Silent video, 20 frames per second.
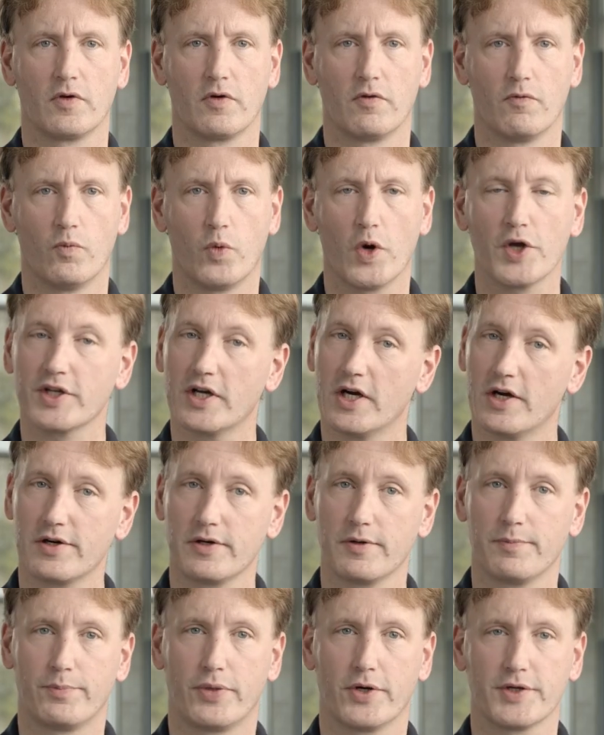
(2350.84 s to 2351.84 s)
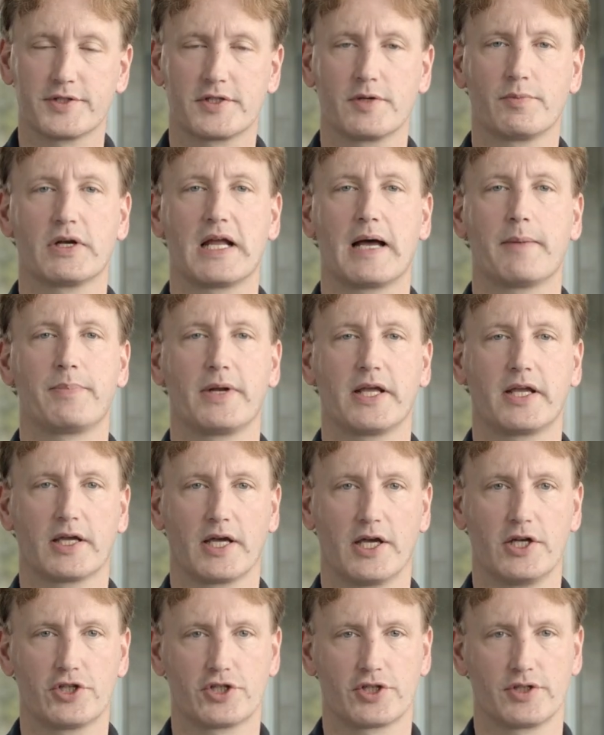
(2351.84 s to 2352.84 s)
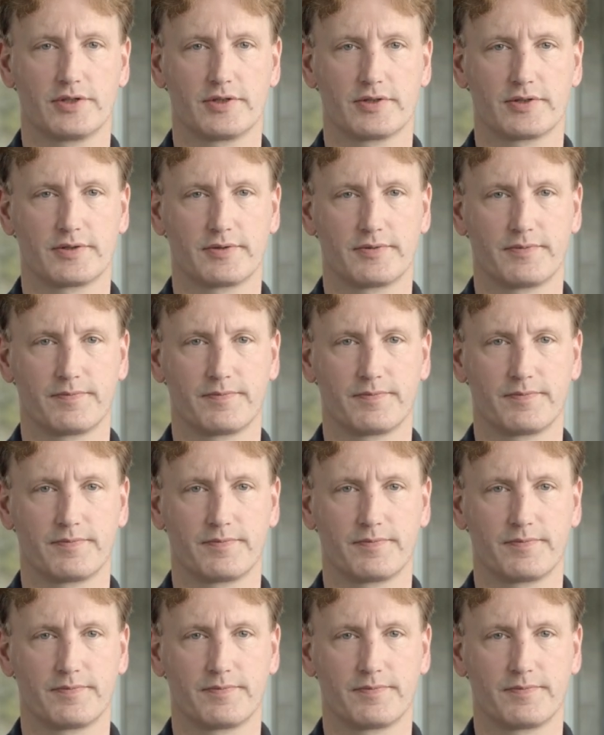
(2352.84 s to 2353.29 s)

What are possible applications?